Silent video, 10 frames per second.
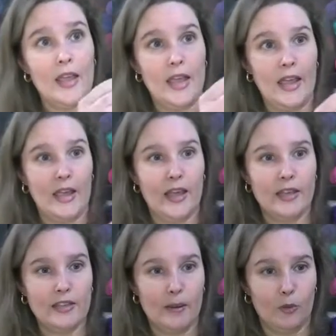
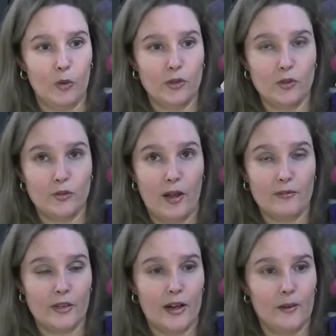and I'm going to
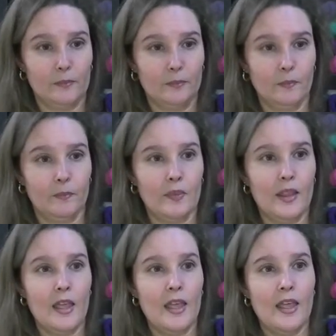draft it out.
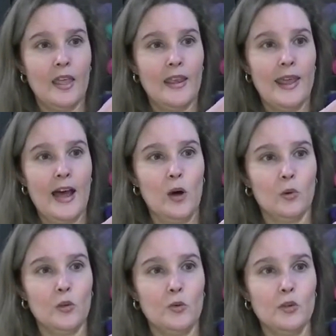Now
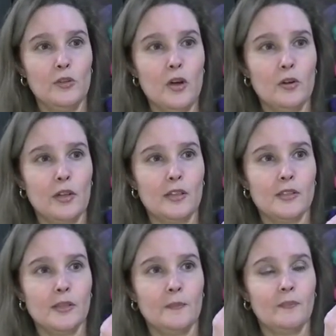you will
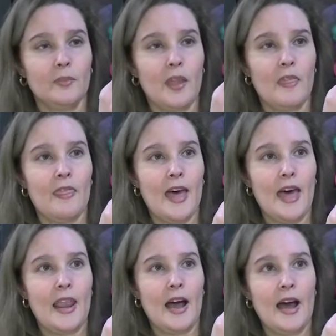notice
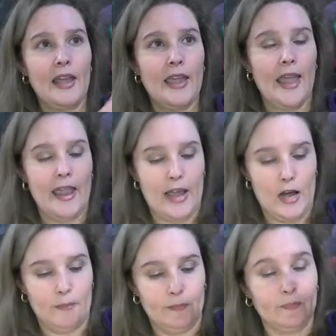that I
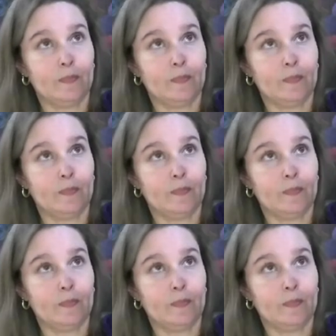am